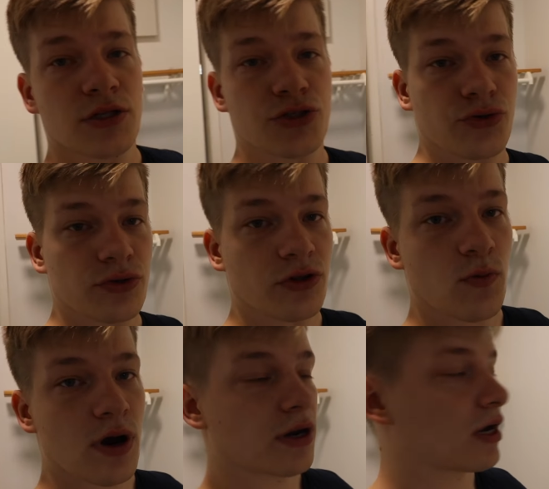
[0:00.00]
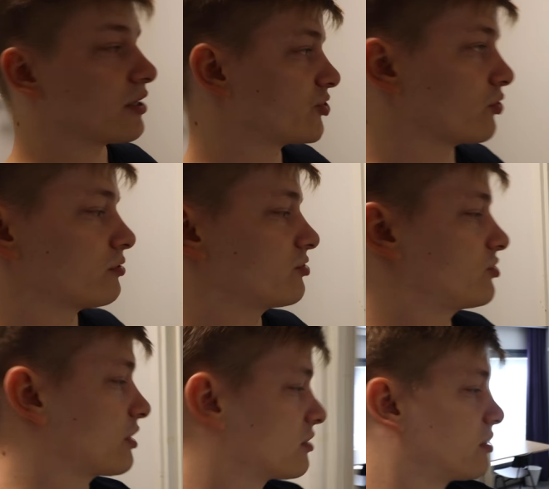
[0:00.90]
to the one I showed
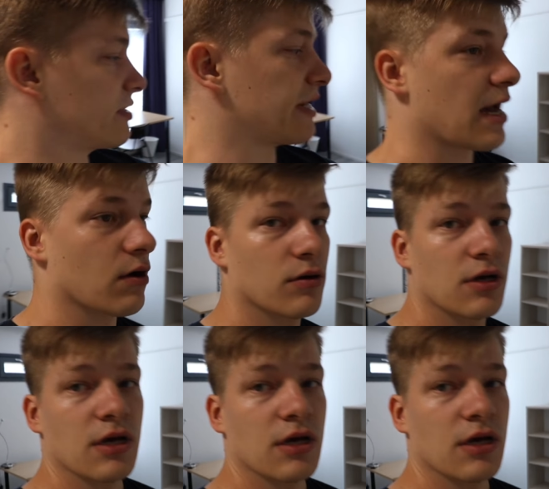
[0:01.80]
just now.